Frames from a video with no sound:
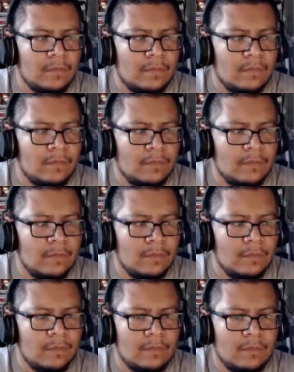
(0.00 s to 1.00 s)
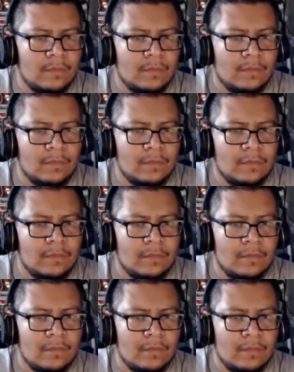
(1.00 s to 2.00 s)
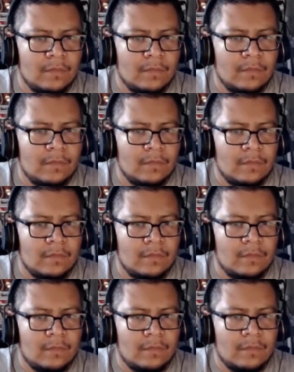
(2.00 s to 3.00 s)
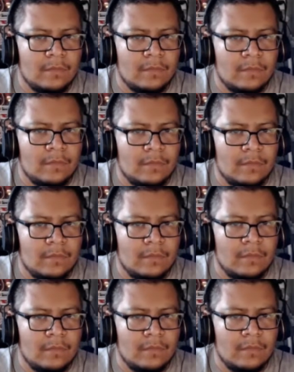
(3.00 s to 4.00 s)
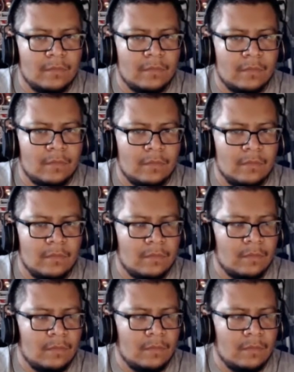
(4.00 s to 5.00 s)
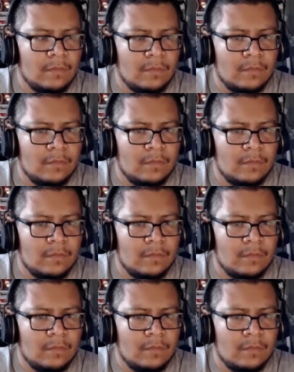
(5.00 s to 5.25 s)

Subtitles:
No words are spoken by the person on screen.